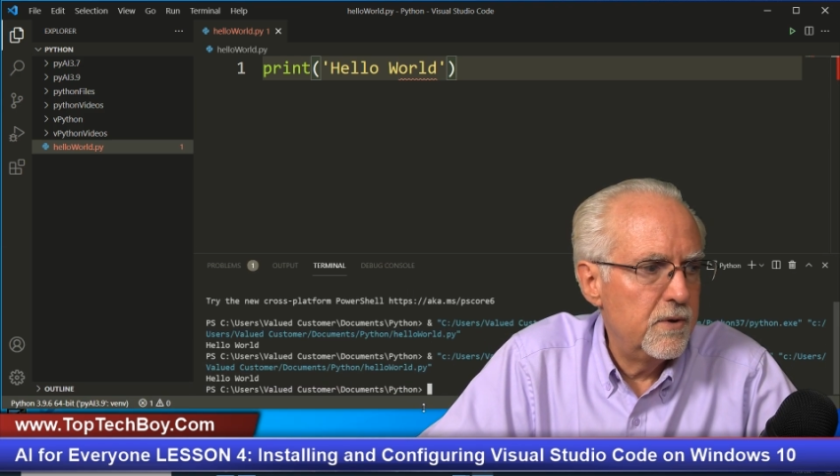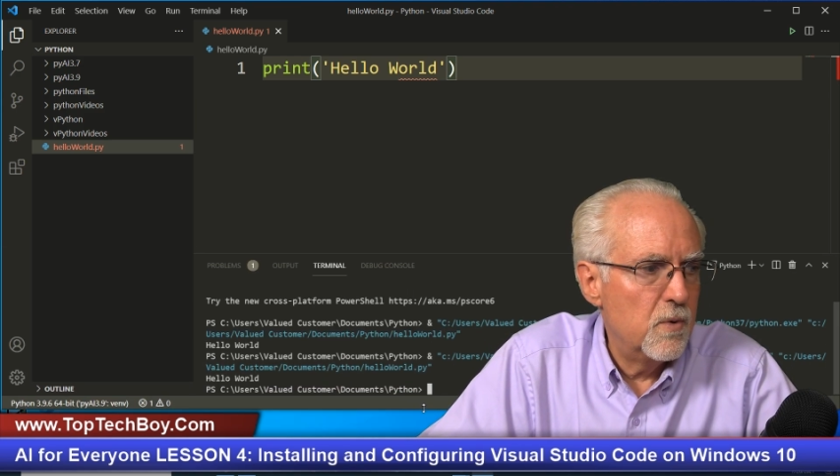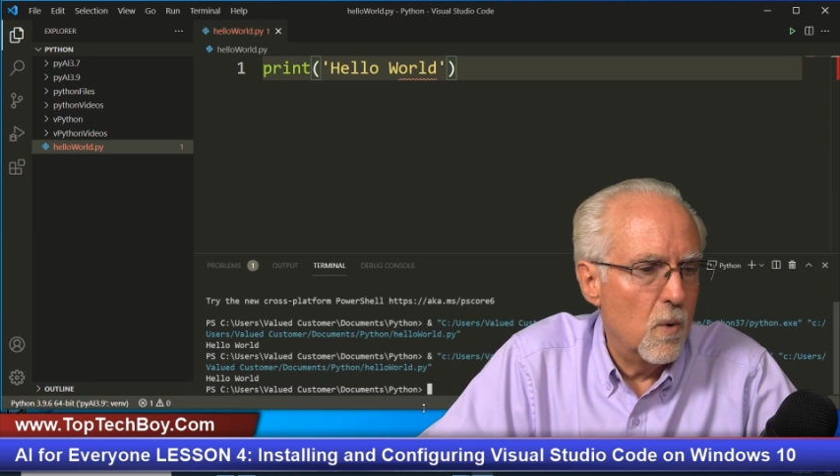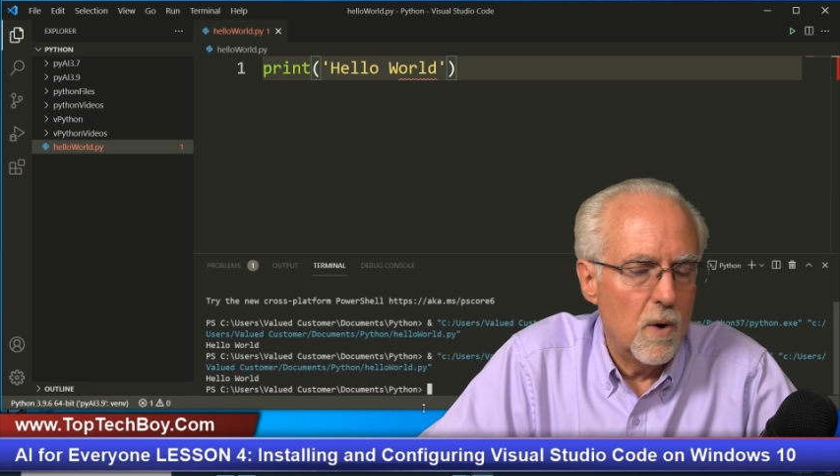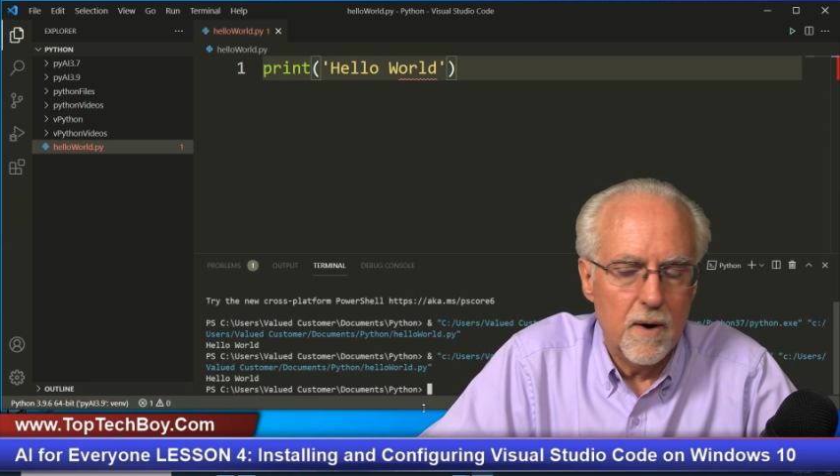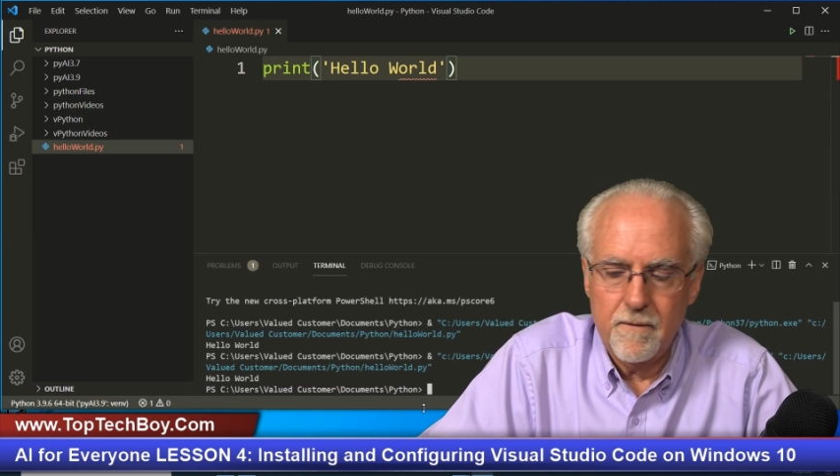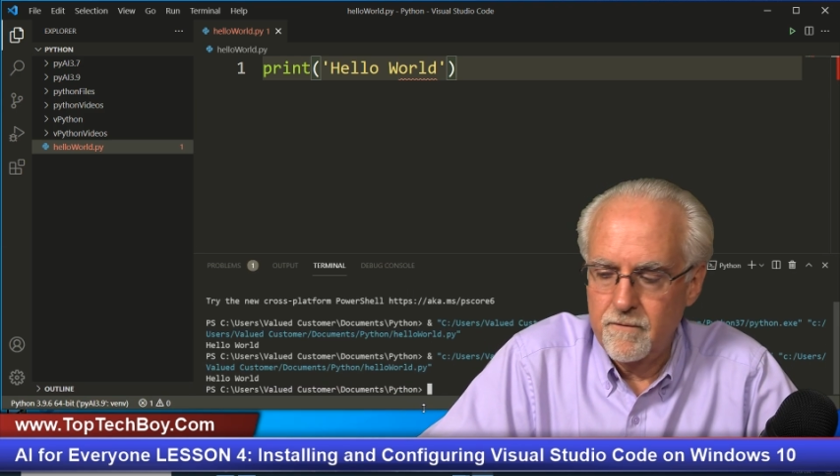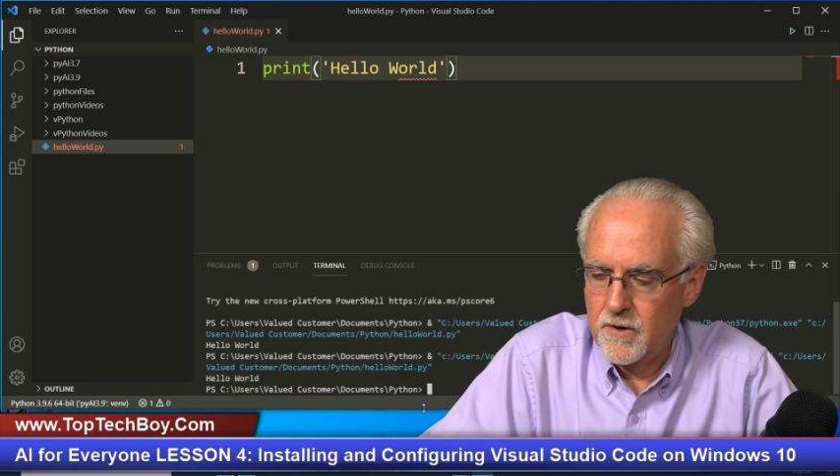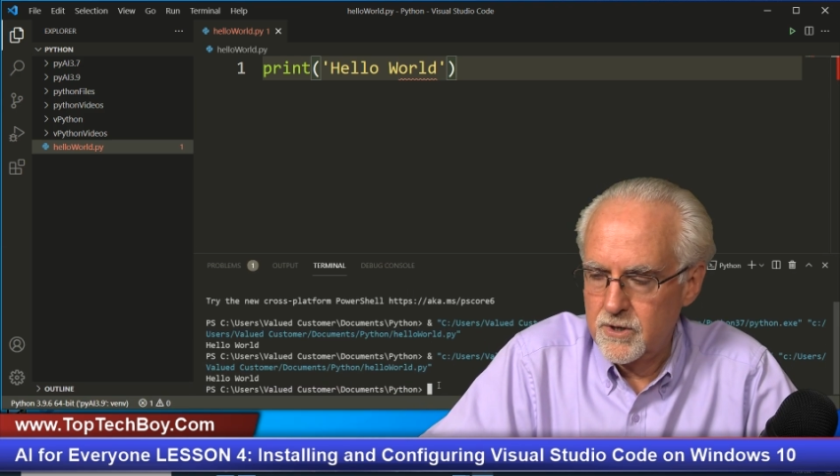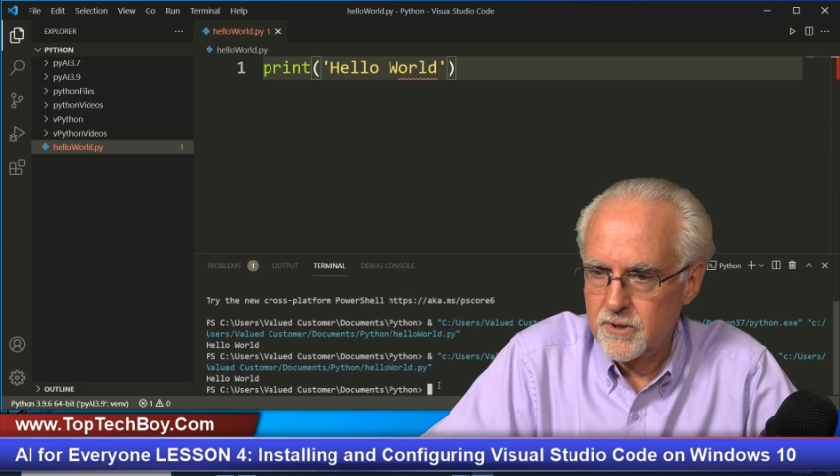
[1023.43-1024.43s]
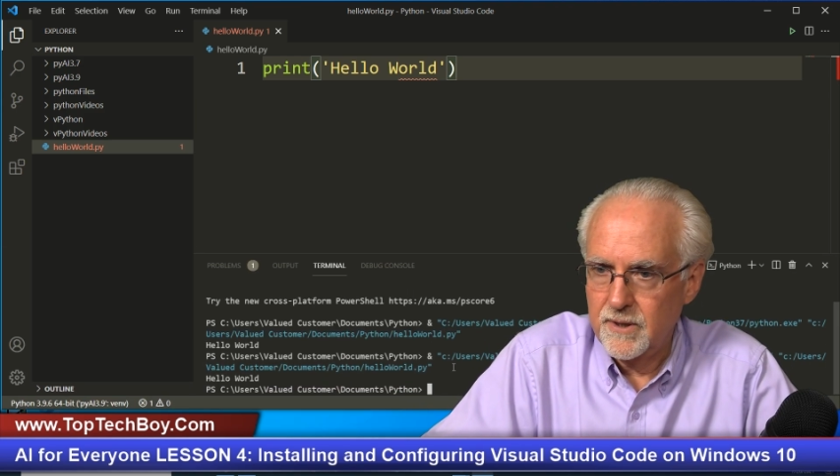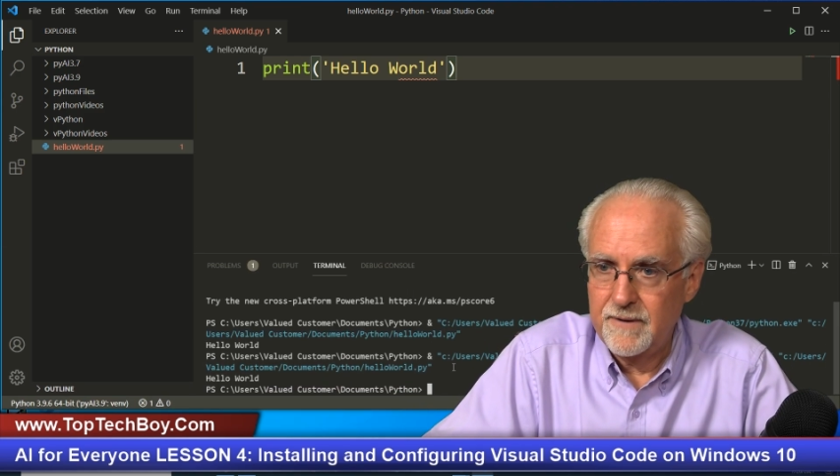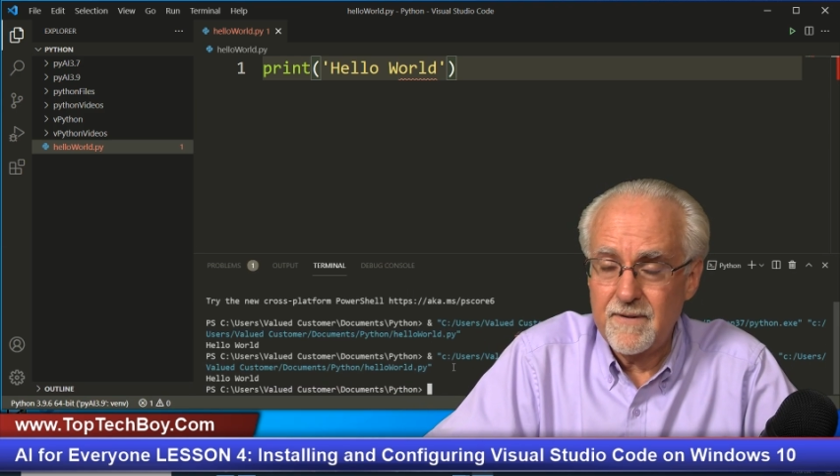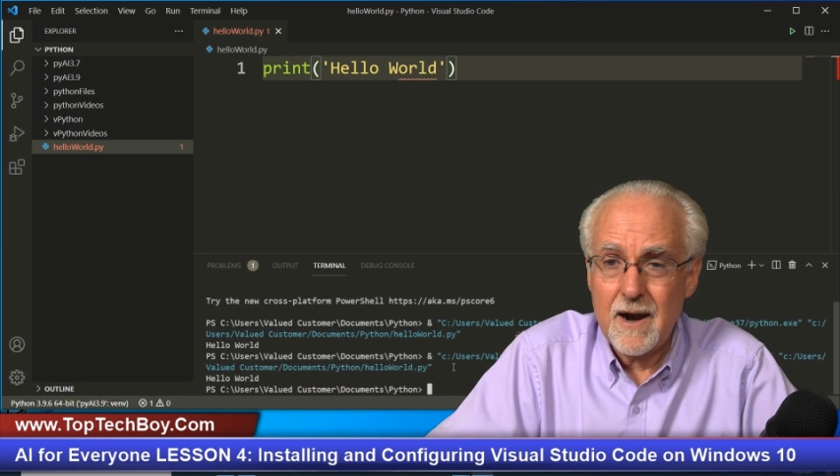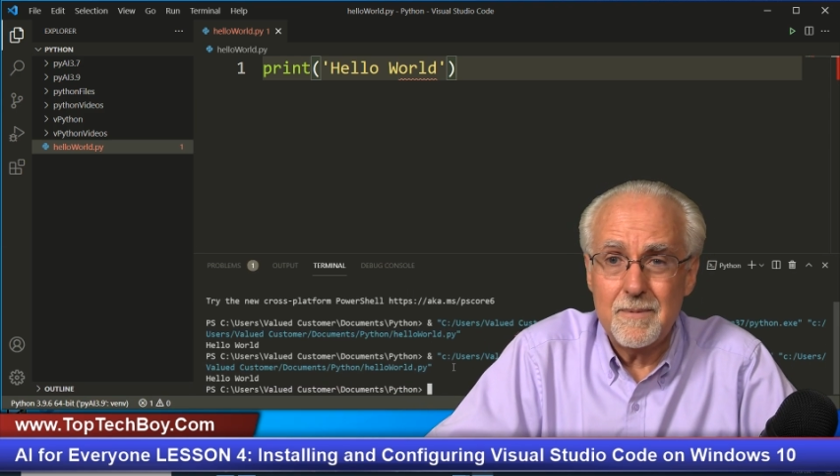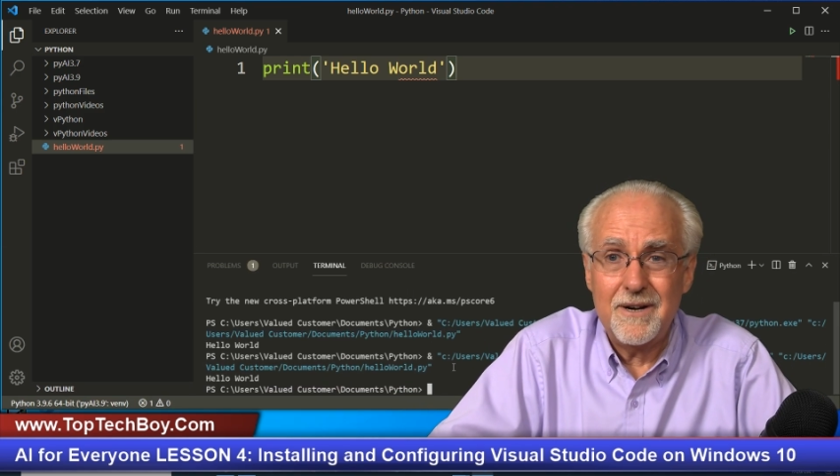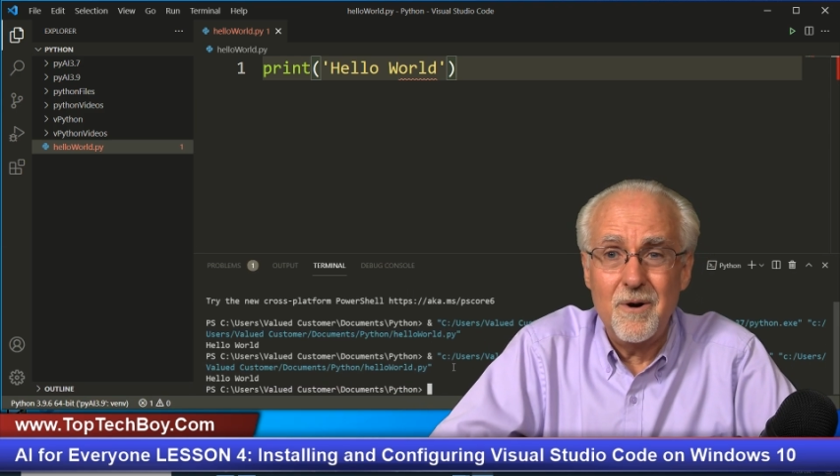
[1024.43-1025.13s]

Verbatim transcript: your virtual environment.